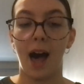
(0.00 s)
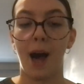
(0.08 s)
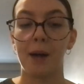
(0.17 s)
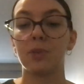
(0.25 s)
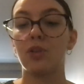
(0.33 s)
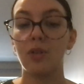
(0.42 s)

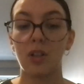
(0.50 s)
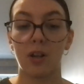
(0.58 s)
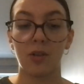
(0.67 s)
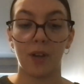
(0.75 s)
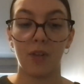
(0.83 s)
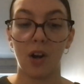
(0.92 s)
Students
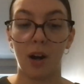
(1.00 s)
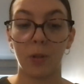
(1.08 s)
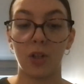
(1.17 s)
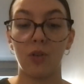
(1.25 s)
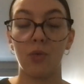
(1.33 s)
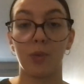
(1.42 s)
also have the
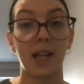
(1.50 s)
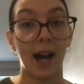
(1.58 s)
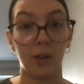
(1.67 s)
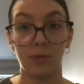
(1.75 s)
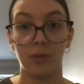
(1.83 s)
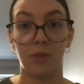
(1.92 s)
option to read
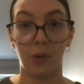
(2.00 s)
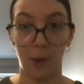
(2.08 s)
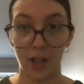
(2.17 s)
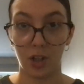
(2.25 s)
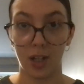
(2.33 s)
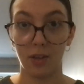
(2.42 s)
out the
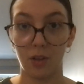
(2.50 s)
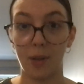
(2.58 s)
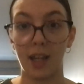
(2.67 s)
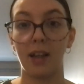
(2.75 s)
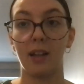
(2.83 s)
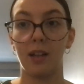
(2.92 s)
question. So
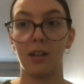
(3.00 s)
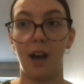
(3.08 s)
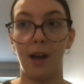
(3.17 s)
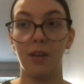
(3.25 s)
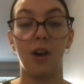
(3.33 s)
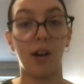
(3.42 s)
it can
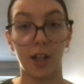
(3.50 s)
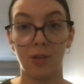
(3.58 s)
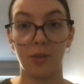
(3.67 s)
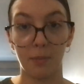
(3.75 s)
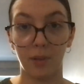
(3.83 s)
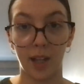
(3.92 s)
the
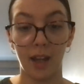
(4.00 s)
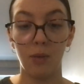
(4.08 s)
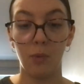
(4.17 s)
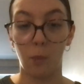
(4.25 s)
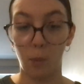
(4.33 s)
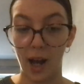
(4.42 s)
audio can play
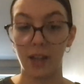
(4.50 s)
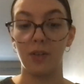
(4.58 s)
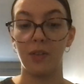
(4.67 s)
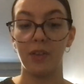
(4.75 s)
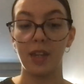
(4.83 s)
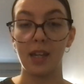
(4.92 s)

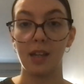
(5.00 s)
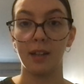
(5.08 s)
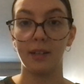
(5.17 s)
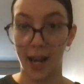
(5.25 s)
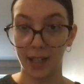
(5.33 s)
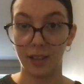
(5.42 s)
while the
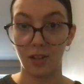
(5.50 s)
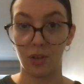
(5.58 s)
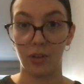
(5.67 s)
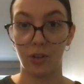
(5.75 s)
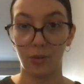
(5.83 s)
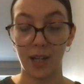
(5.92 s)
text is
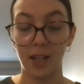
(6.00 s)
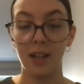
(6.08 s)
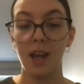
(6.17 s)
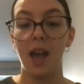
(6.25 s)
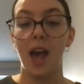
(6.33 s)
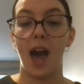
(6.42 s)
on the screen,
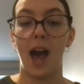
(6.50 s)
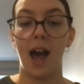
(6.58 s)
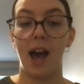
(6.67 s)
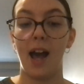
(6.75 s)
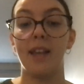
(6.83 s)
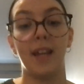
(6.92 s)

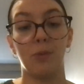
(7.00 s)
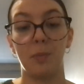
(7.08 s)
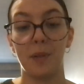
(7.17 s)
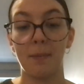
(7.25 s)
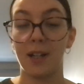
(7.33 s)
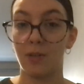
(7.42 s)
and that will
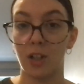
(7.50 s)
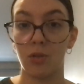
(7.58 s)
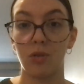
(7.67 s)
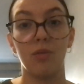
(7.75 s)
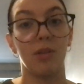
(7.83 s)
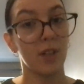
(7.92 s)
be
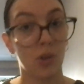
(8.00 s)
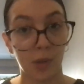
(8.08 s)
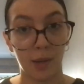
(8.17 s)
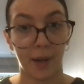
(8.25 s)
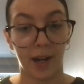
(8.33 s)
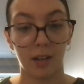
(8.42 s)
beneficial to the
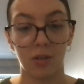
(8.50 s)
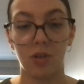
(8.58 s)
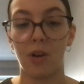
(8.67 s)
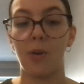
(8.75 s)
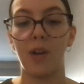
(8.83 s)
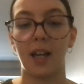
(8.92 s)
visually impaired.
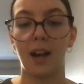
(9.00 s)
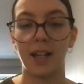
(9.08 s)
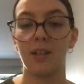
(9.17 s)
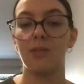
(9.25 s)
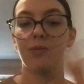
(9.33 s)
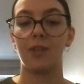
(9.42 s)
So it
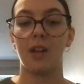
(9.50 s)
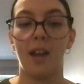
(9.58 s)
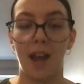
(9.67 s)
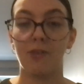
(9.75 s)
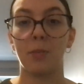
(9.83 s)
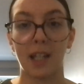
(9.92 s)
kind of,
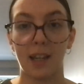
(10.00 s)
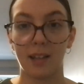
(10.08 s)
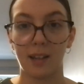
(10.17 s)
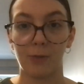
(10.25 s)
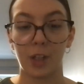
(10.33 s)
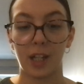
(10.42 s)
everybody
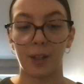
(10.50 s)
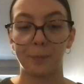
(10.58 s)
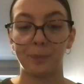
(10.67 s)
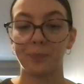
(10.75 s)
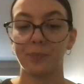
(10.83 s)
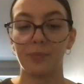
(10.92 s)
gets covered here.
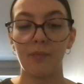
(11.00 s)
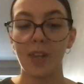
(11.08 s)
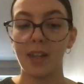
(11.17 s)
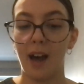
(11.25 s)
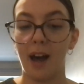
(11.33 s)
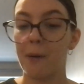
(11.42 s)

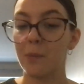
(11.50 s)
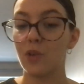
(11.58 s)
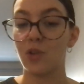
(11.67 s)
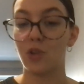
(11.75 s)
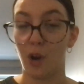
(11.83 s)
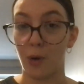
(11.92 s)

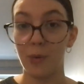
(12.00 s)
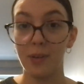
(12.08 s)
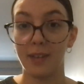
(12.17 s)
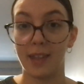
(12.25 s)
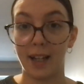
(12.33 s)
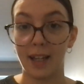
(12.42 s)
So
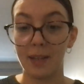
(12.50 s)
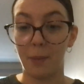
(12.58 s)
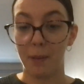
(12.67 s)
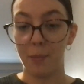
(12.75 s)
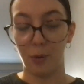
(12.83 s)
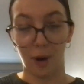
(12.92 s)
that is
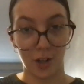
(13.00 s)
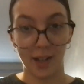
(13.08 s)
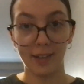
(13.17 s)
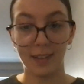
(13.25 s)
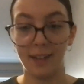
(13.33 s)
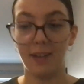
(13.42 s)
my
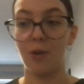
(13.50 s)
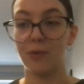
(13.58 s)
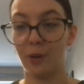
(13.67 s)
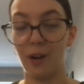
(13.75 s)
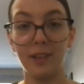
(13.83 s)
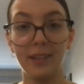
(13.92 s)
project
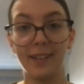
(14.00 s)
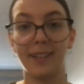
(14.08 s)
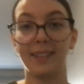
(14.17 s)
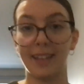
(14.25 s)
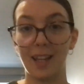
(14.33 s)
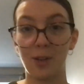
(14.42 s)
overall.
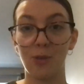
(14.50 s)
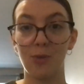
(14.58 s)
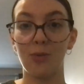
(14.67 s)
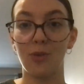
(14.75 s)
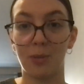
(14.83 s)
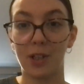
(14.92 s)
Thank
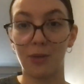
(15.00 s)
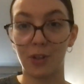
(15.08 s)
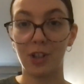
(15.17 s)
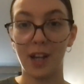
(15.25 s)
you so much for your time.